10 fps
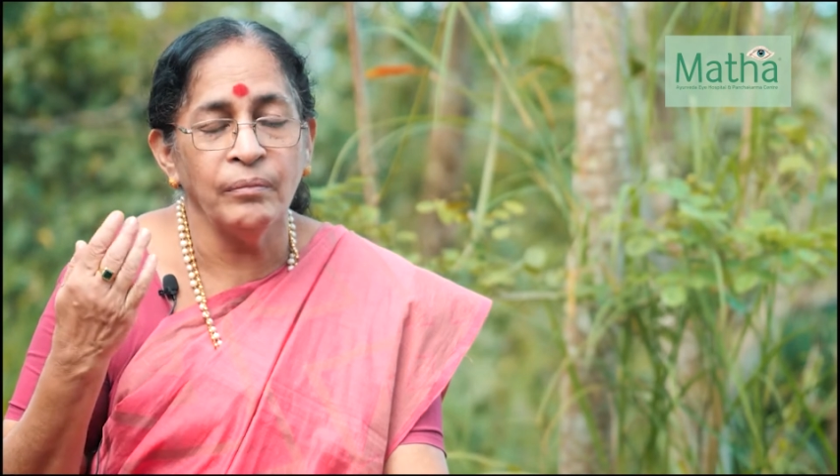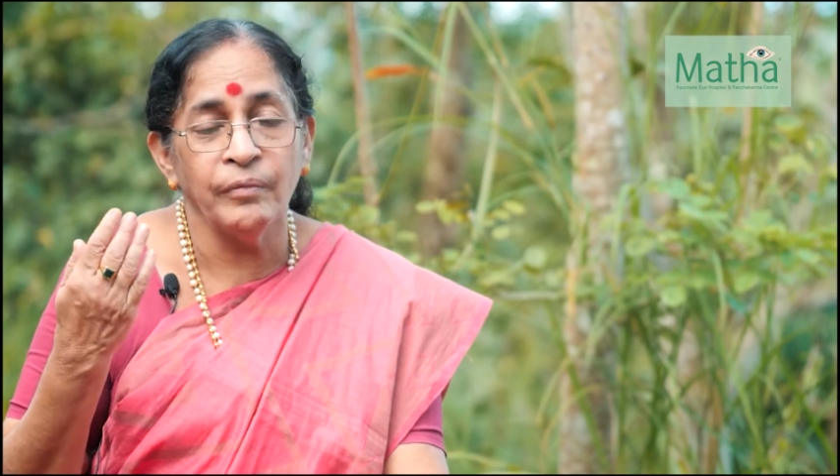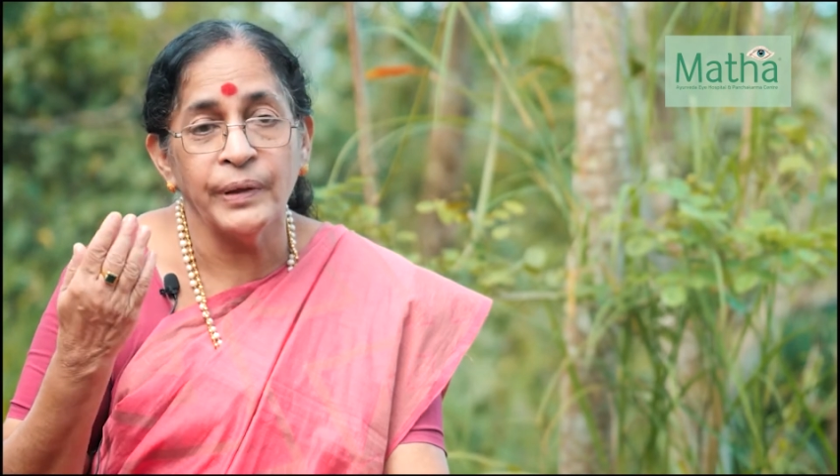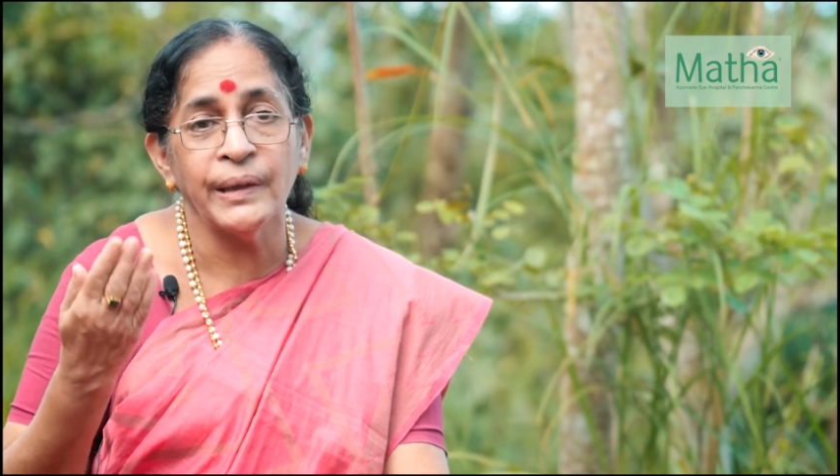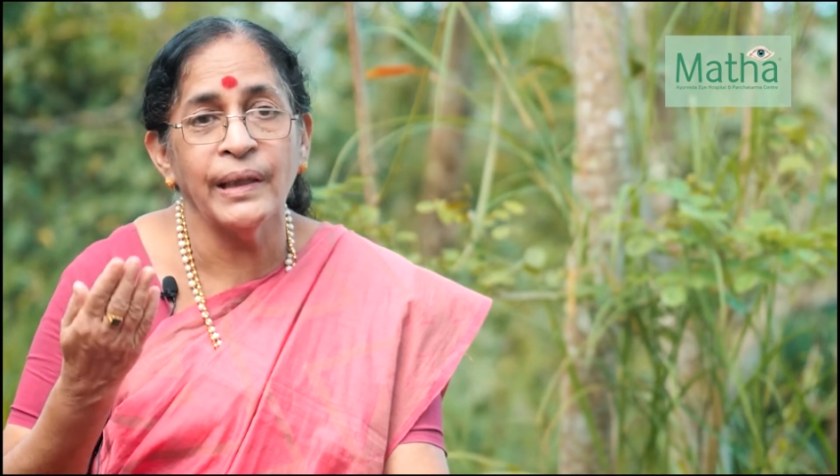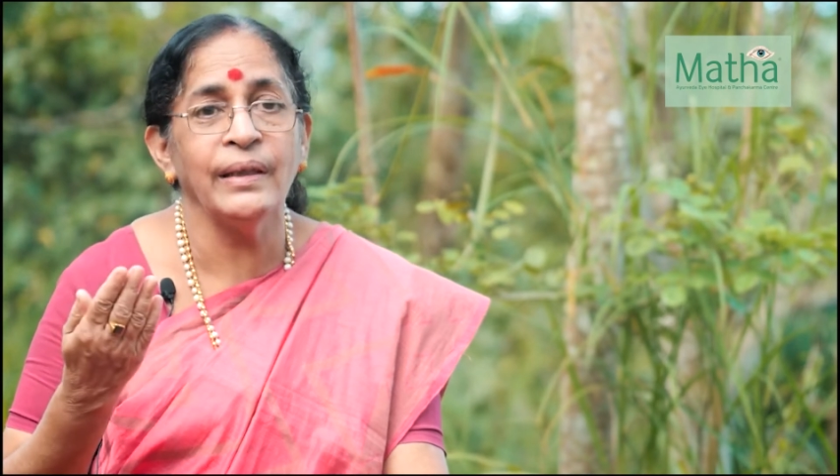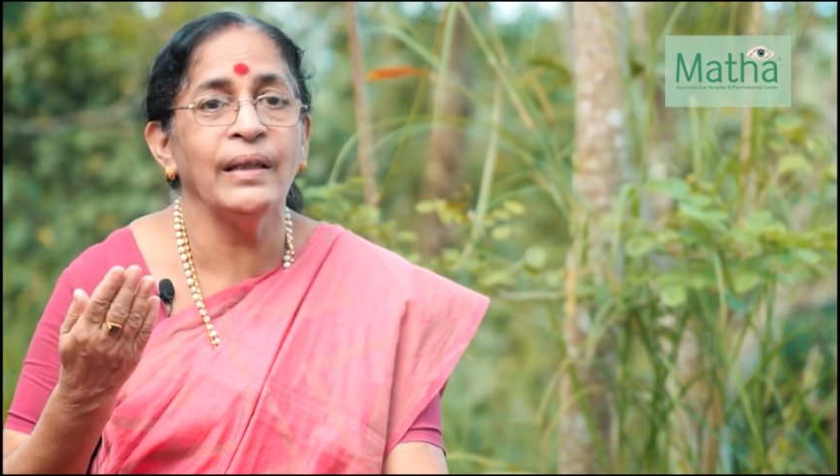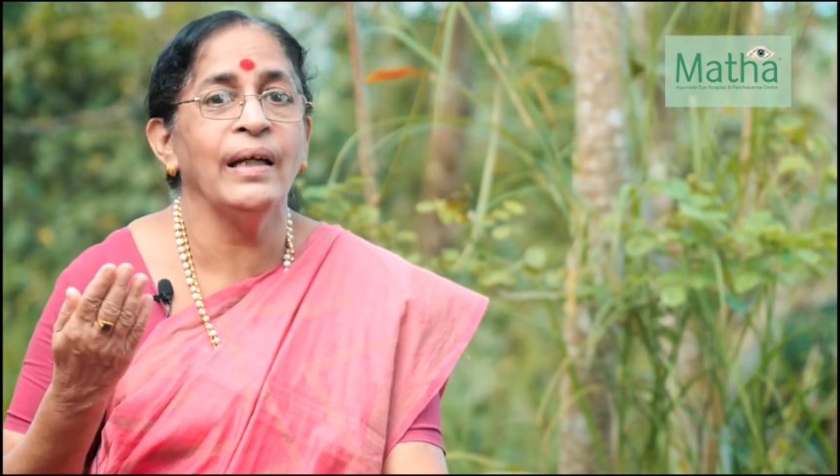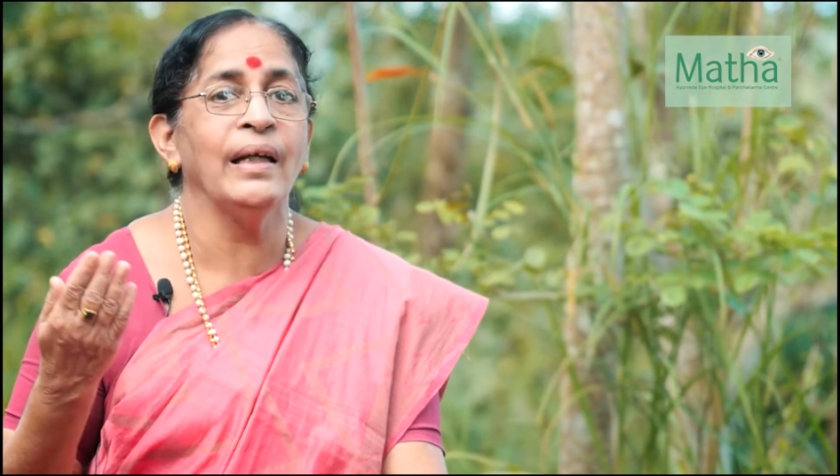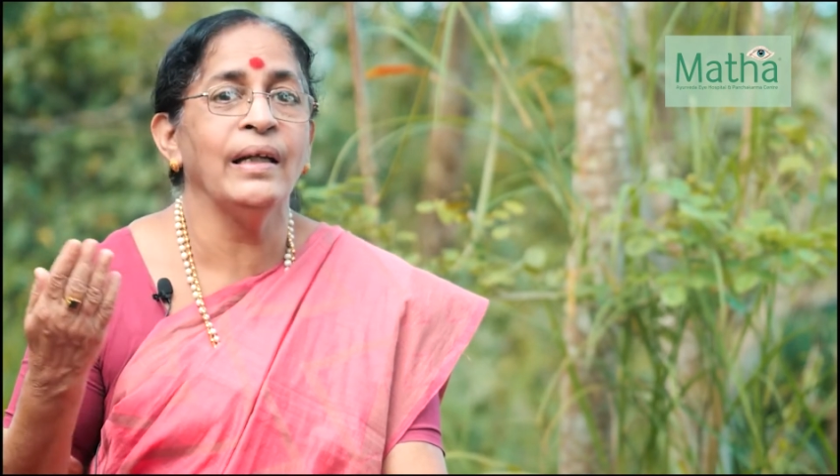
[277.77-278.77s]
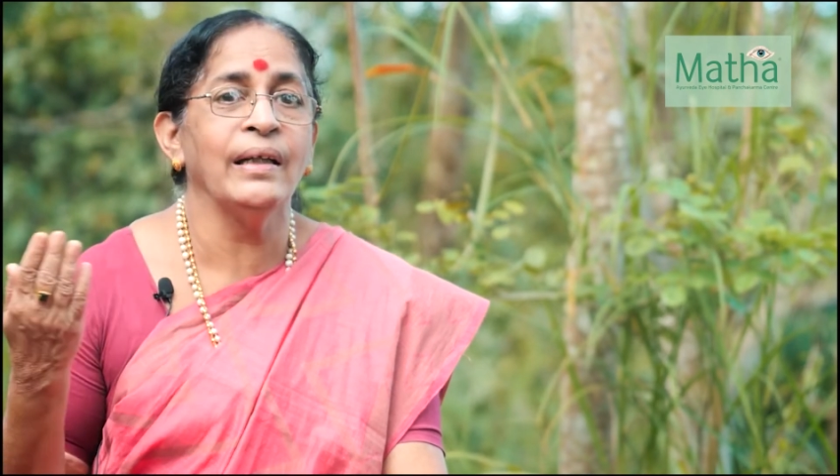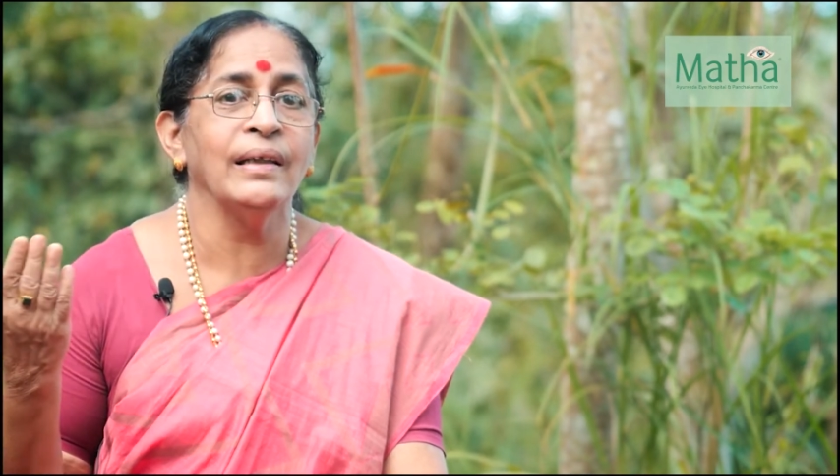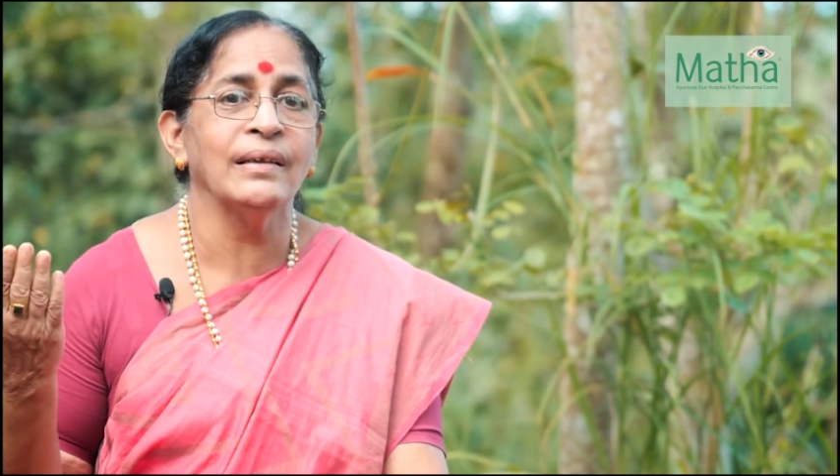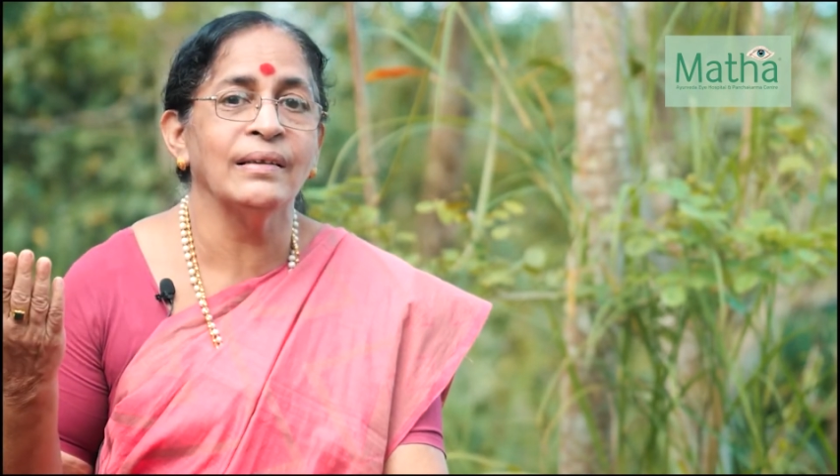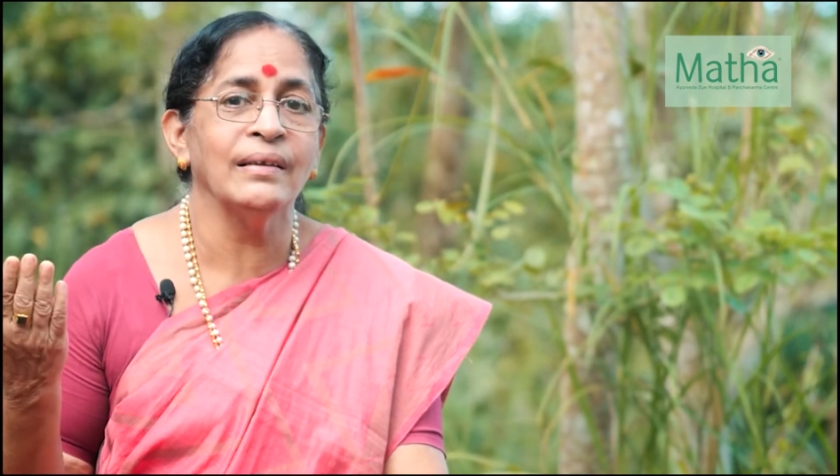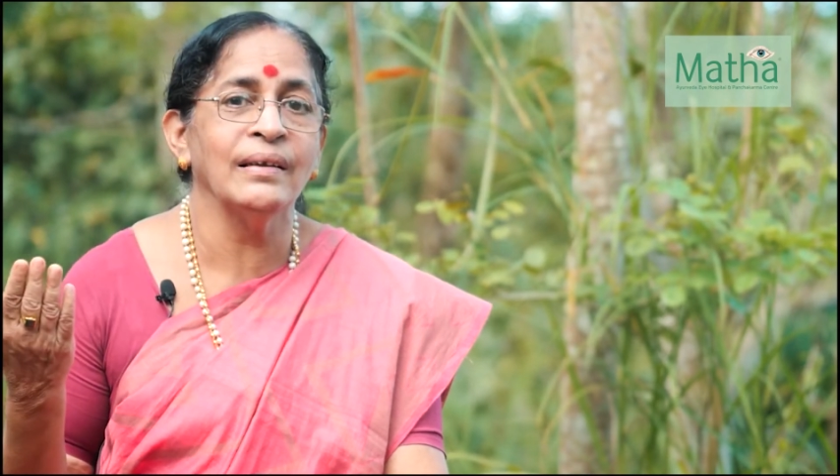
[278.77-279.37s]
vision and its